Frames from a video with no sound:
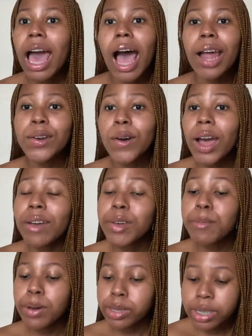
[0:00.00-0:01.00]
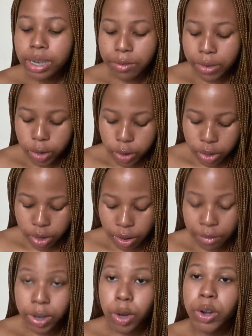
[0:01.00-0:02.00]
I know I haven't posted a video
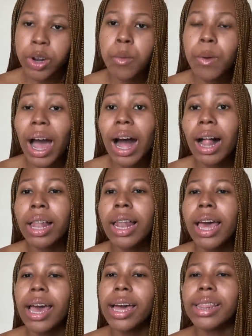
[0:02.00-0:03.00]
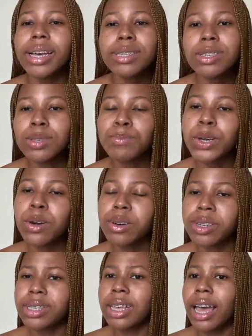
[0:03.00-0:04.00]
in a while, and that's just
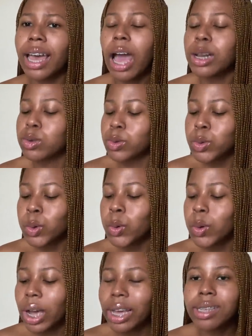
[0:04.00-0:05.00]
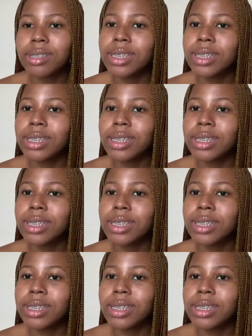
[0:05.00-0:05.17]
because I don't know, guys.